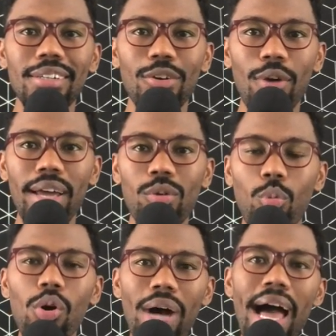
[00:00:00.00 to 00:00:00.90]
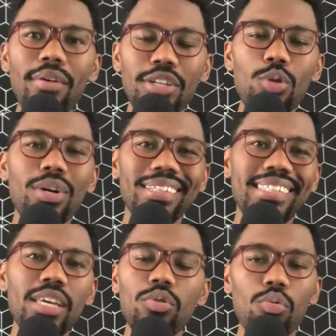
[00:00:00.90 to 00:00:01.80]
Right? How can you
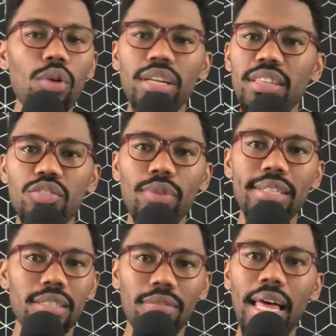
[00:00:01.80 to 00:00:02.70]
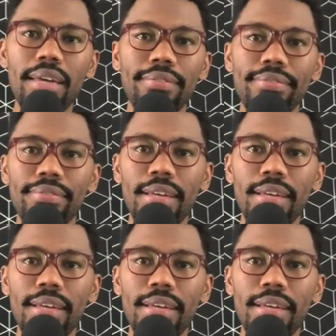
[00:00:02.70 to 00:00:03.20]
continue to run in this race of life?